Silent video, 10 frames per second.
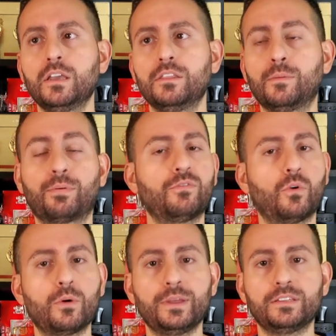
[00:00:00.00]
the
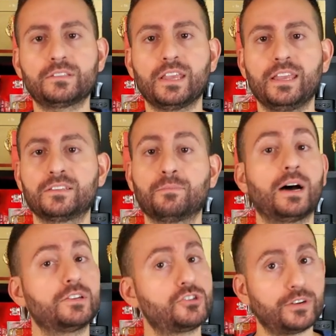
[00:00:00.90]
performance is
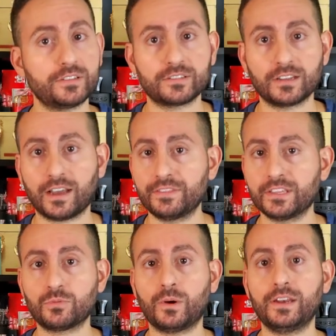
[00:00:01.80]
monstrous on
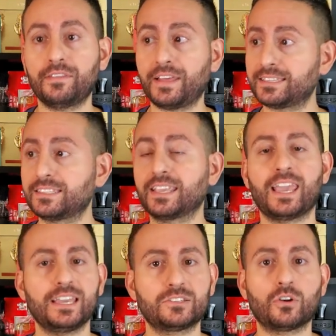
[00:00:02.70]
this one, and that's the
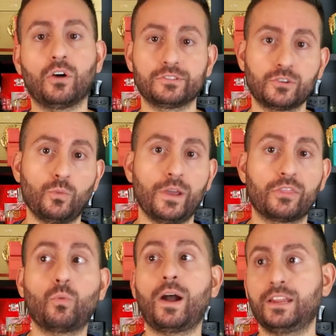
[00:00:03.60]
case also
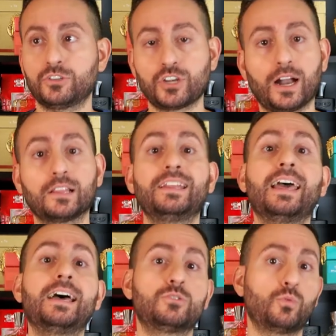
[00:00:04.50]
with Wine and
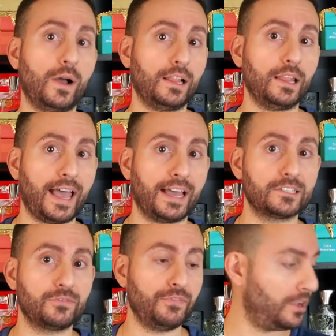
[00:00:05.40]
Chocolate as well
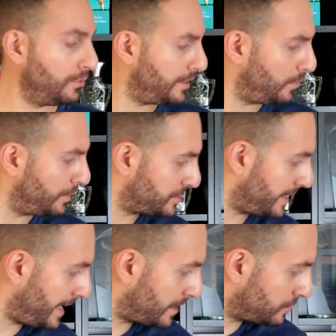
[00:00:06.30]
as Fiona, which
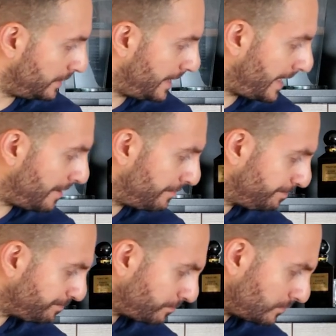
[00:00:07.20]
I actually have
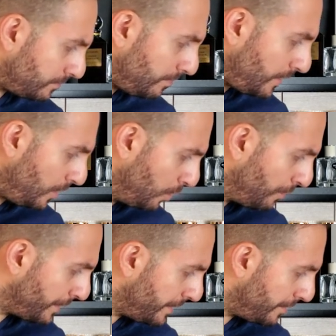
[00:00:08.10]

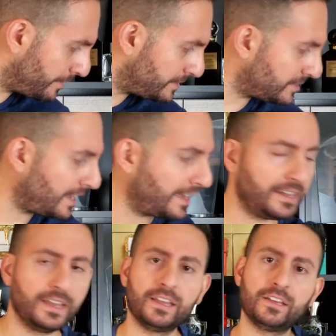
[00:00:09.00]
over here to the
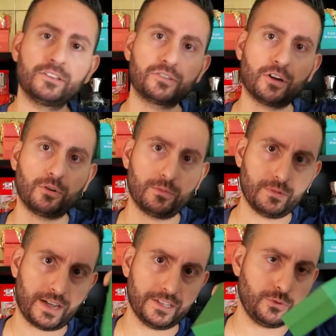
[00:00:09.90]
side. So
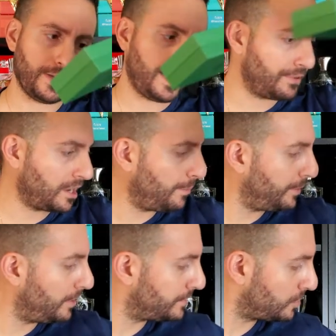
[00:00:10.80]
I do have a
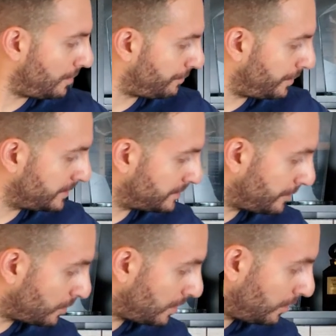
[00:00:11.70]
couple of his offerings
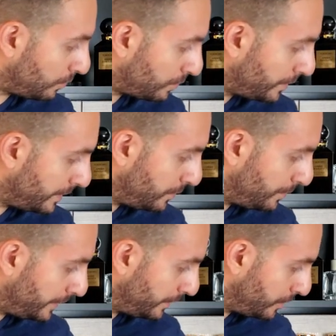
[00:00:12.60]
and they're all really,
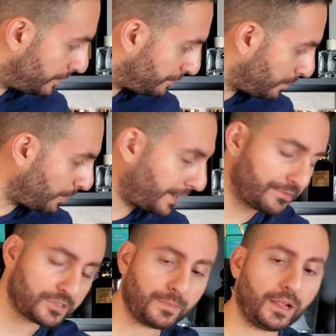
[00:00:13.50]
really good from what
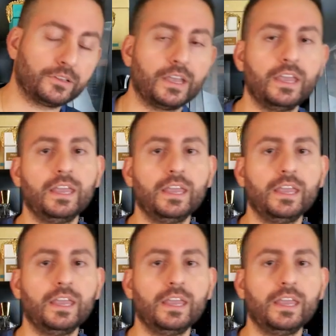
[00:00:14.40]
I've smelled.